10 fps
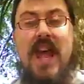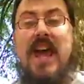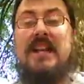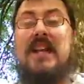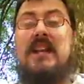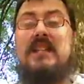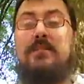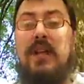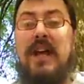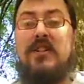at
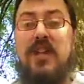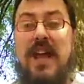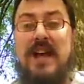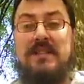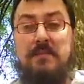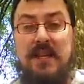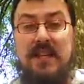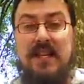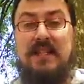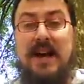
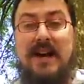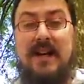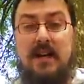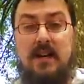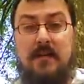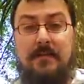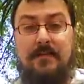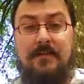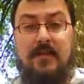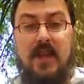
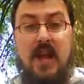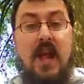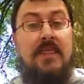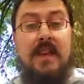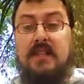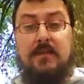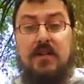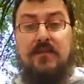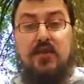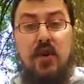splashcastmedia.com. Thanks a
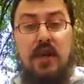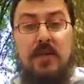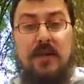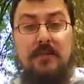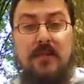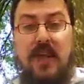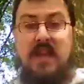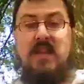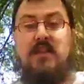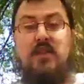bunch for joining me,
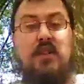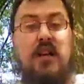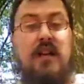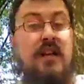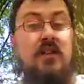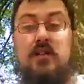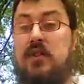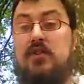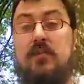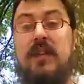and good luck in your
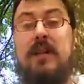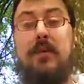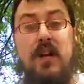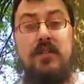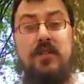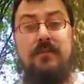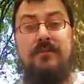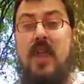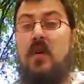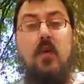social media production.
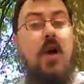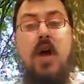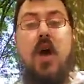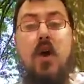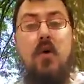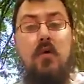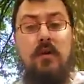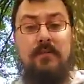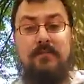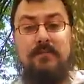Woohoo!